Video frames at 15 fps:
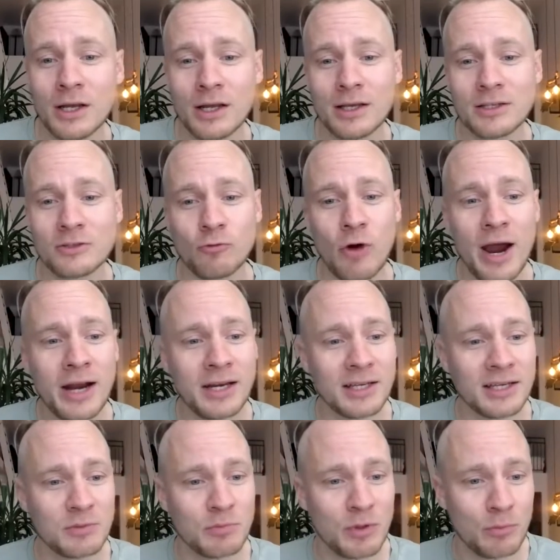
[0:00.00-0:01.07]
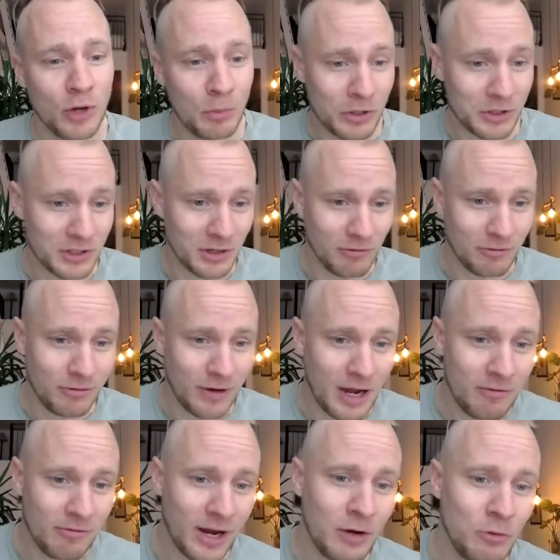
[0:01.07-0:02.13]
His writing has been published in 5
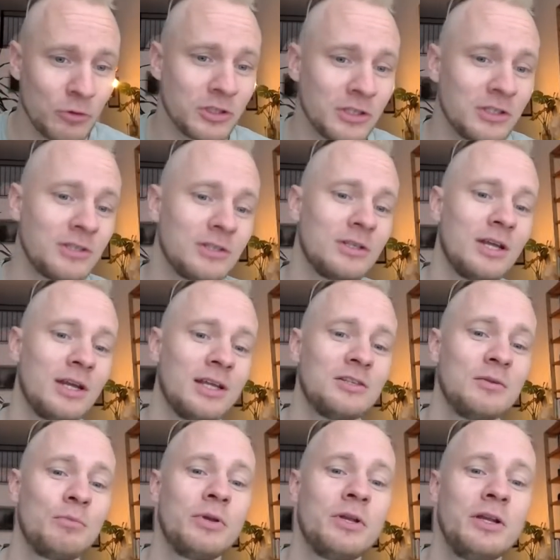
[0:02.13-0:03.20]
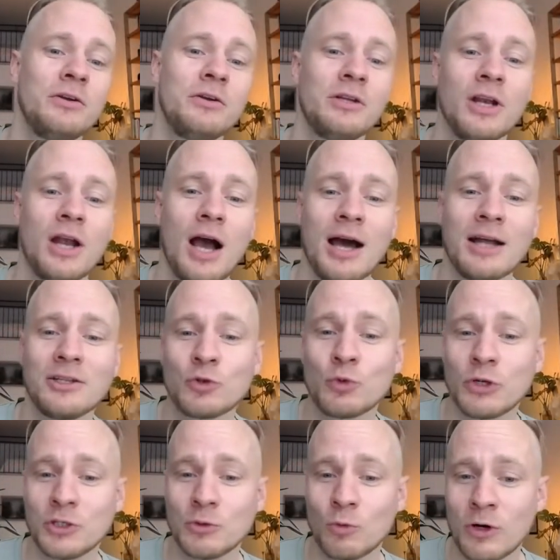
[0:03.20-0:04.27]
languages and has appeared in Art
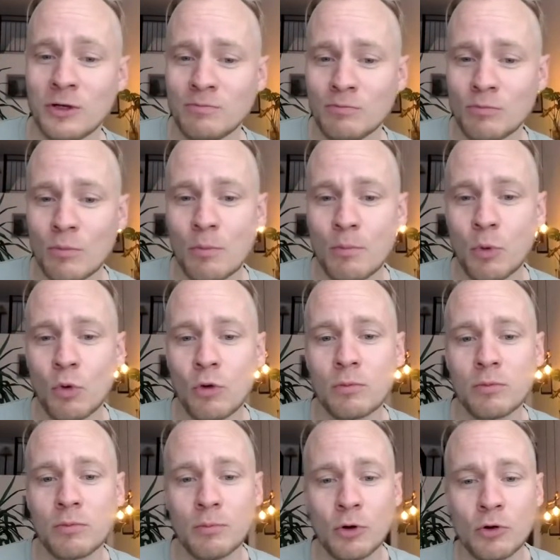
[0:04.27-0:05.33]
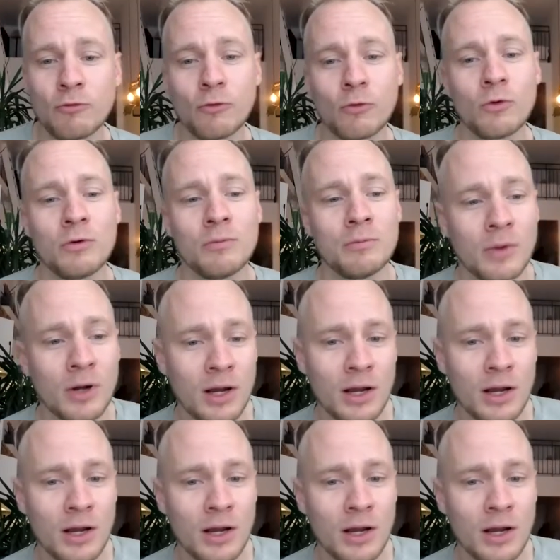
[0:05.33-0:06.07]
21, Book Forum,